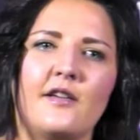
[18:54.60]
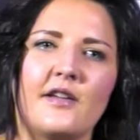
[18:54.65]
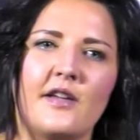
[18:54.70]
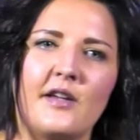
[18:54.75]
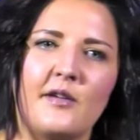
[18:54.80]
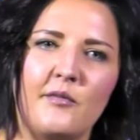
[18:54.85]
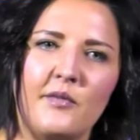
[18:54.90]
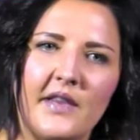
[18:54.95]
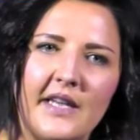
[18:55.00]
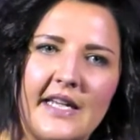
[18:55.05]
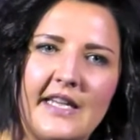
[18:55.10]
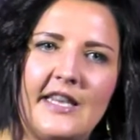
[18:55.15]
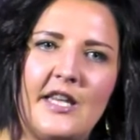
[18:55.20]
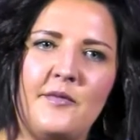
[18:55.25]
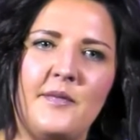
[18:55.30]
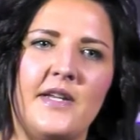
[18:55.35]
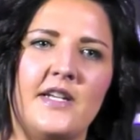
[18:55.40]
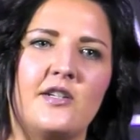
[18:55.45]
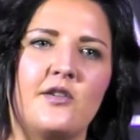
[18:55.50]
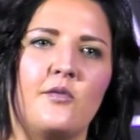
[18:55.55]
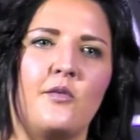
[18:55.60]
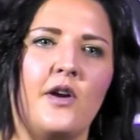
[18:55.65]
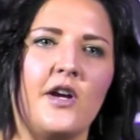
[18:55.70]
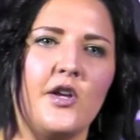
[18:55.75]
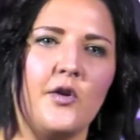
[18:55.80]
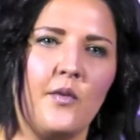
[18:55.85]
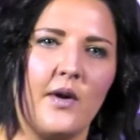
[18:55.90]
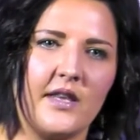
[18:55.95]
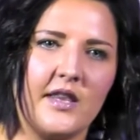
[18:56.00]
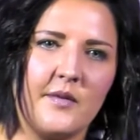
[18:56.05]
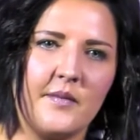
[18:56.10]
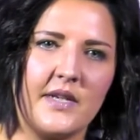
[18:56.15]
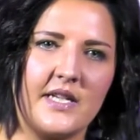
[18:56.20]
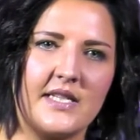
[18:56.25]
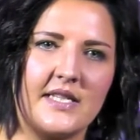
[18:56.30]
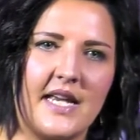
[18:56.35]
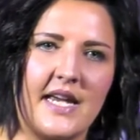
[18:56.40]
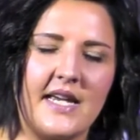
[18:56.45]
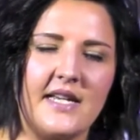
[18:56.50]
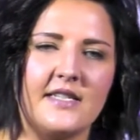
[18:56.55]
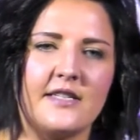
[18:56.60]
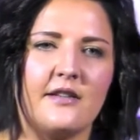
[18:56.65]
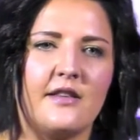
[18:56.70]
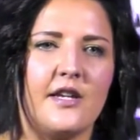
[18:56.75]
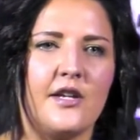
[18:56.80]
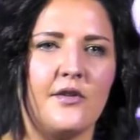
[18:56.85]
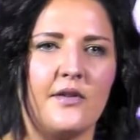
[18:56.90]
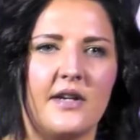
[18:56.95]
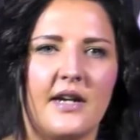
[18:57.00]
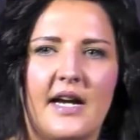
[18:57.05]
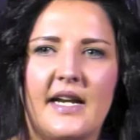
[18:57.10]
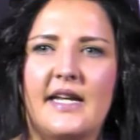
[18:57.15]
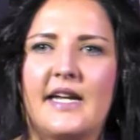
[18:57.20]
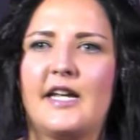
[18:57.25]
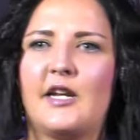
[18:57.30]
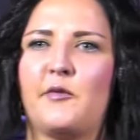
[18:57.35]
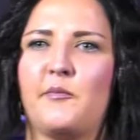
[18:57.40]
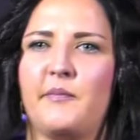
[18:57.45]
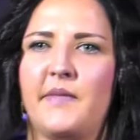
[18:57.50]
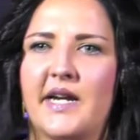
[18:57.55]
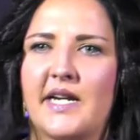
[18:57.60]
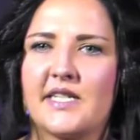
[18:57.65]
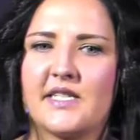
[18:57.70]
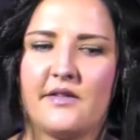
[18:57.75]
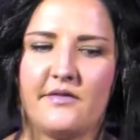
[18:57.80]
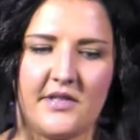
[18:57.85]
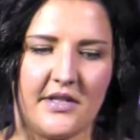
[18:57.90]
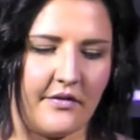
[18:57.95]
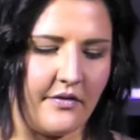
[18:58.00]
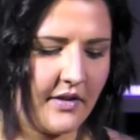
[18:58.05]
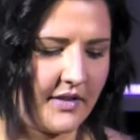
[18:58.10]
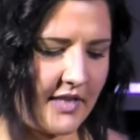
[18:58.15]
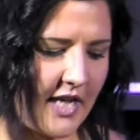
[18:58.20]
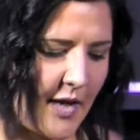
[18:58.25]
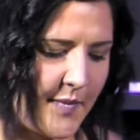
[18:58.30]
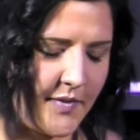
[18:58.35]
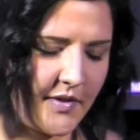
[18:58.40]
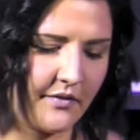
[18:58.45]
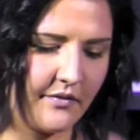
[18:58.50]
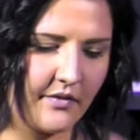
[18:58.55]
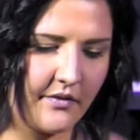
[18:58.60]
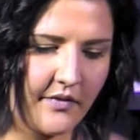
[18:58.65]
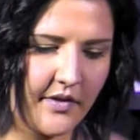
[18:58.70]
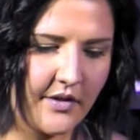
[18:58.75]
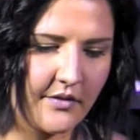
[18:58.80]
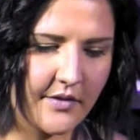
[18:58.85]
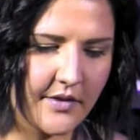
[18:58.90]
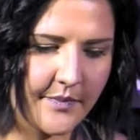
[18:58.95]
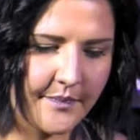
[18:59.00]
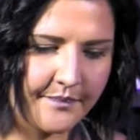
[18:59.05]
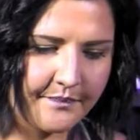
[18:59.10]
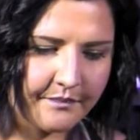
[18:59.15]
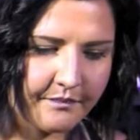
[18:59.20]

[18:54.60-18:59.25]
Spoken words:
lead them into what you want them to say, so that you kind of get a mix of different types of reviews.